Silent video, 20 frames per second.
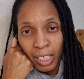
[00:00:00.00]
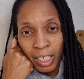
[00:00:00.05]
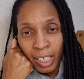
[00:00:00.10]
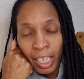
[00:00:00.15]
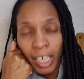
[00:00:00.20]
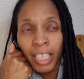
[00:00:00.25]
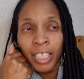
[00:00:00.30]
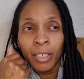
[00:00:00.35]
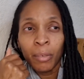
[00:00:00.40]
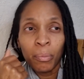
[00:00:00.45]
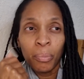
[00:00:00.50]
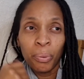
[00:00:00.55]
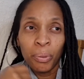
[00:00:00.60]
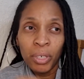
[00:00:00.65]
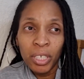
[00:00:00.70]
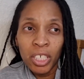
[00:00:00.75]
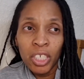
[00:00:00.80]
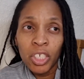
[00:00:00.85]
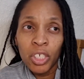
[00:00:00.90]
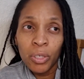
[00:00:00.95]
And I'm
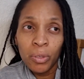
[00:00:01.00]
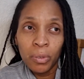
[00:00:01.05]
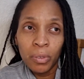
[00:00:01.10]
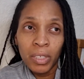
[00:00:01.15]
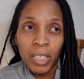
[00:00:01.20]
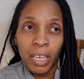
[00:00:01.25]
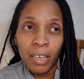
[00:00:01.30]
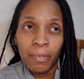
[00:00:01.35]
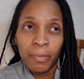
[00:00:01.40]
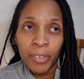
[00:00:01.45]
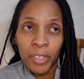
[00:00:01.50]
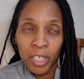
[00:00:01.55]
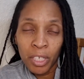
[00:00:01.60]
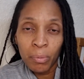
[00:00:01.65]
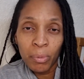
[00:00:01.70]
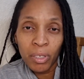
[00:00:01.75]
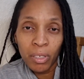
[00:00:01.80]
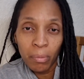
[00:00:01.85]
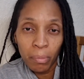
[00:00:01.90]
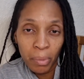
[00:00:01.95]
pretty sure that for
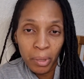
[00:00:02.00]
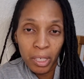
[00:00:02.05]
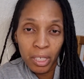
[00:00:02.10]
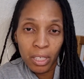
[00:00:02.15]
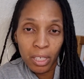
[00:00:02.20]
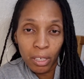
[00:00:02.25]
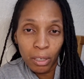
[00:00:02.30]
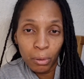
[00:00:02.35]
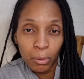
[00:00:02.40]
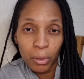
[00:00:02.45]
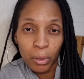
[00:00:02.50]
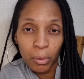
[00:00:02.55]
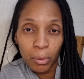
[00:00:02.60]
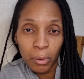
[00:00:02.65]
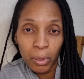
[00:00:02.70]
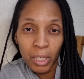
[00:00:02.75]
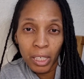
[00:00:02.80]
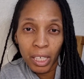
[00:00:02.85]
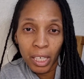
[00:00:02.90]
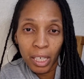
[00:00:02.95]
some companies, cold
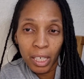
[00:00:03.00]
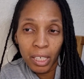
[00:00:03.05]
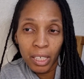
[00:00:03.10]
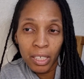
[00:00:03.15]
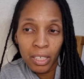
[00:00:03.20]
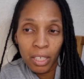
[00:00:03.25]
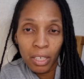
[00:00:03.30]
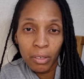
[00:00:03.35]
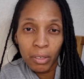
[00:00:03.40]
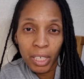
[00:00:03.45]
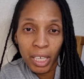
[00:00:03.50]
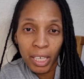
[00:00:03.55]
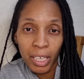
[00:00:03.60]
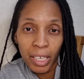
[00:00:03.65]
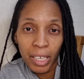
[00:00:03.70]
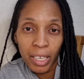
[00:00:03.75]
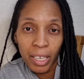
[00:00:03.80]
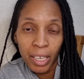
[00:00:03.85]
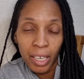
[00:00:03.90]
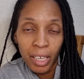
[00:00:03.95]
calling is
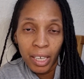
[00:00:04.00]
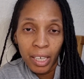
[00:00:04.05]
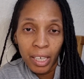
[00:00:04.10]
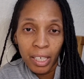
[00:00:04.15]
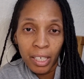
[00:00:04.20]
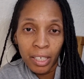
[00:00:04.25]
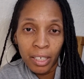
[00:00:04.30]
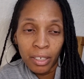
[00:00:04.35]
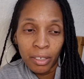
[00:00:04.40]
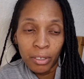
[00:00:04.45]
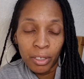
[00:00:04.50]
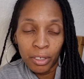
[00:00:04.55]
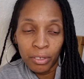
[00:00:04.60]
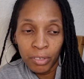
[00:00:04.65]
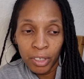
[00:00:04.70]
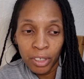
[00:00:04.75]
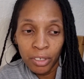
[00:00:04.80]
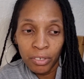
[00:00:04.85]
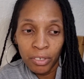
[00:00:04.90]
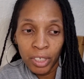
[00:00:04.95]
okay, you know, to
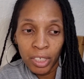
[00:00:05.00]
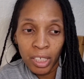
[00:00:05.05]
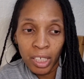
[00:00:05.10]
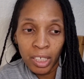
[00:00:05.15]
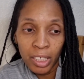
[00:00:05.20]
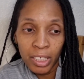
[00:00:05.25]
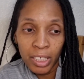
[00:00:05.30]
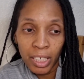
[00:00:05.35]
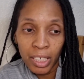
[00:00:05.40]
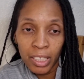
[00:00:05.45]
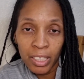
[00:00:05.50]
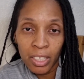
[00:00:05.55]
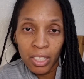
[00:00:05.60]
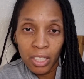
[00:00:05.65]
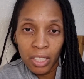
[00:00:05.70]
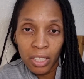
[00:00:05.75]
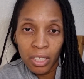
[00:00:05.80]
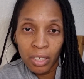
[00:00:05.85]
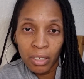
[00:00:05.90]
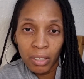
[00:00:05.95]
run through your contact list
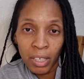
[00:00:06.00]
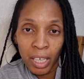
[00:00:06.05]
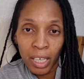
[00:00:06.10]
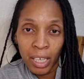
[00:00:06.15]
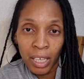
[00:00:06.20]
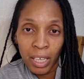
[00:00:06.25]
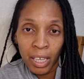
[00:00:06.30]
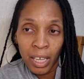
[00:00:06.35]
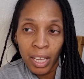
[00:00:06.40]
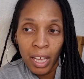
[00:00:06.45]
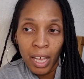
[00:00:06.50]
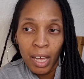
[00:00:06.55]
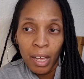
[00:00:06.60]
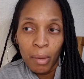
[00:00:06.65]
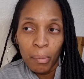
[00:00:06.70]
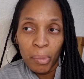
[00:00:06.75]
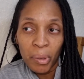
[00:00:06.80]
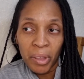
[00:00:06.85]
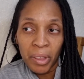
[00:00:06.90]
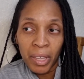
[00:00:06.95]
is okay.
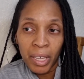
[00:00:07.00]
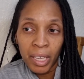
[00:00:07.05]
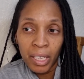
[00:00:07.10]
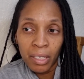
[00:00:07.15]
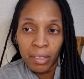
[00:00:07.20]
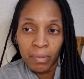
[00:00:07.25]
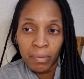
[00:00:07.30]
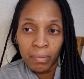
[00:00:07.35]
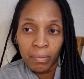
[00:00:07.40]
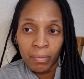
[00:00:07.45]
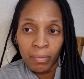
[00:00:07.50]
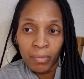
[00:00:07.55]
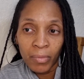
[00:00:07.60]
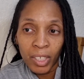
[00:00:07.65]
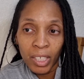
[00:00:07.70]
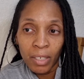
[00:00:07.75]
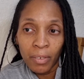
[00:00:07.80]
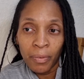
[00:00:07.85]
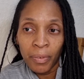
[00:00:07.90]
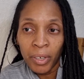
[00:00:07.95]
But then
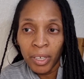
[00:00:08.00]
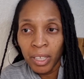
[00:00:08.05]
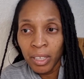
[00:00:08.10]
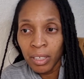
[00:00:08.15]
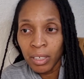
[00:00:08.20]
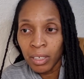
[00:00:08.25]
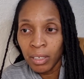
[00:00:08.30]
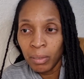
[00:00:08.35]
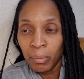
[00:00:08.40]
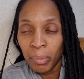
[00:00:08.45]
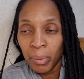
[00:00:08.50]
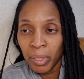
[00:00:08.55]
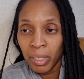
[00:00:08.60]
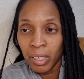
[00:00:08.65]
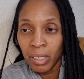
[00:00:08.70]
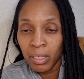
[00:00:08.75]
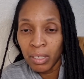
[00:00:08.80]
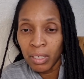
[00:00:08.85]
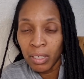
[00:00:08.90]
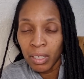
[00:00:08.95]
for other
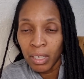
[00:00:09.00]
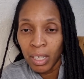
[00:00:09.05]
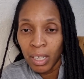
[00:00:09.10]
companies,